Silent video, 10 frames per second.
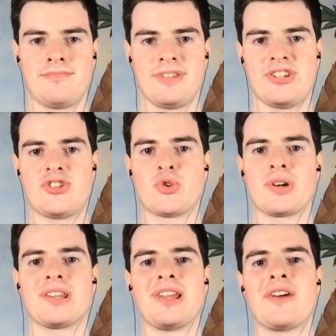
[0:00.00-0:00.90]
Is
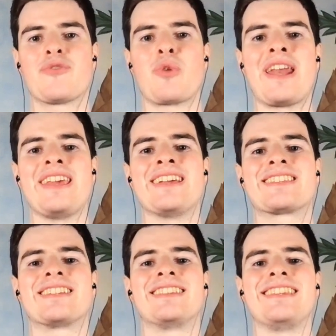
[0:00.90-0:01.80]
Jordan Love ready
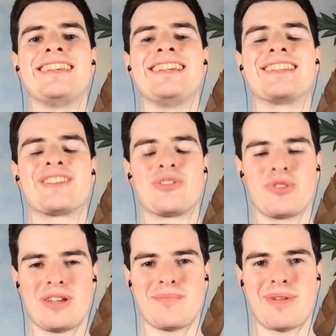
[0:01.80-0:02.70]
to lead the
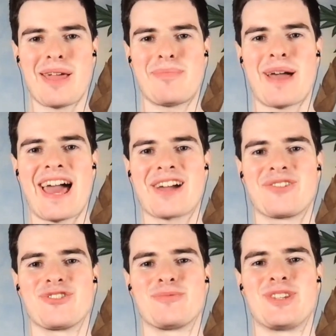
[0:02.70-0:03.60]
Green Bay
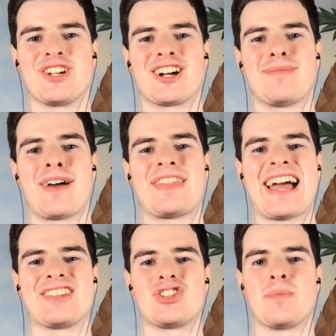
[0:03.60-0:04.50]
Packers? We talk about that
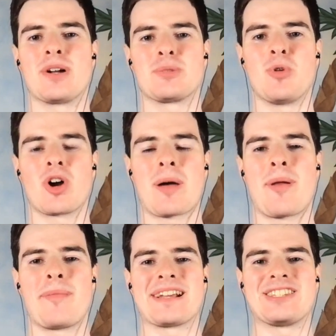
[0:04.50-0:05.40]
and so much more coming
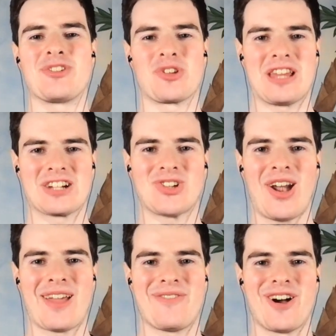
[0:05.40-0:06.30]
up next year on Locked On
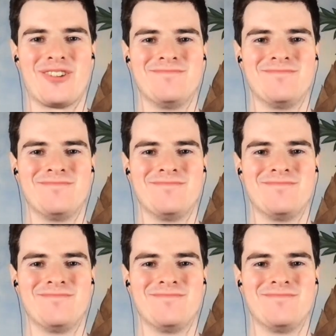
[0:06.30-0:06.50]
NFL.